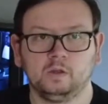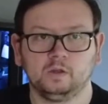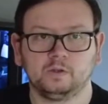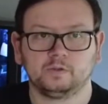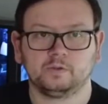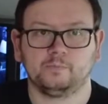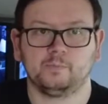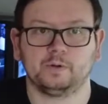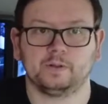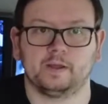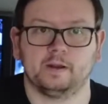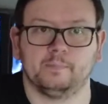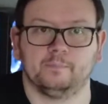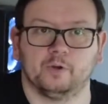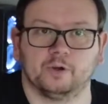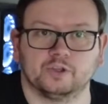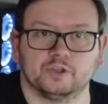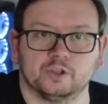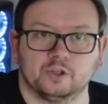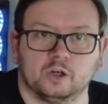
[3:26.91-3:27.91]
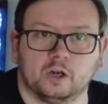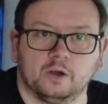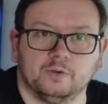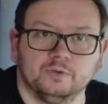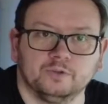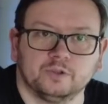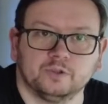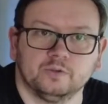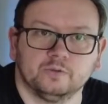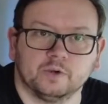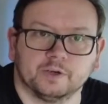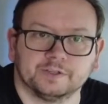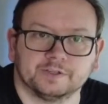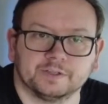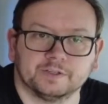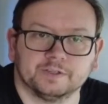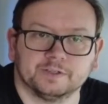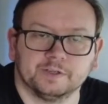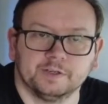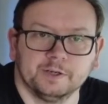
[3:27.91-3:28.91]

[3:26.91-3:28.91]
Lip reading: So bring that up nice and close so you guys can see